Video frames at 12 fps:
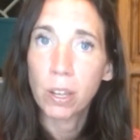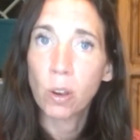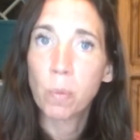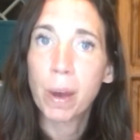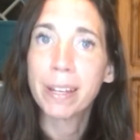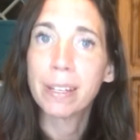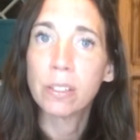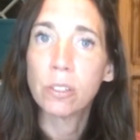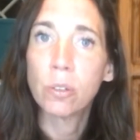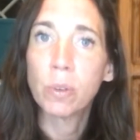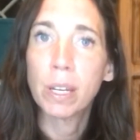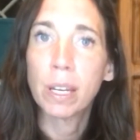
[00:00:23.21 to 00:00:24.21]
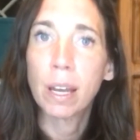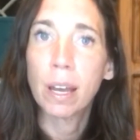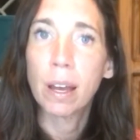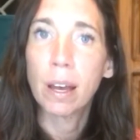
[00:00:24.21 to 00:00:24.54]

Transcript: your mind is doing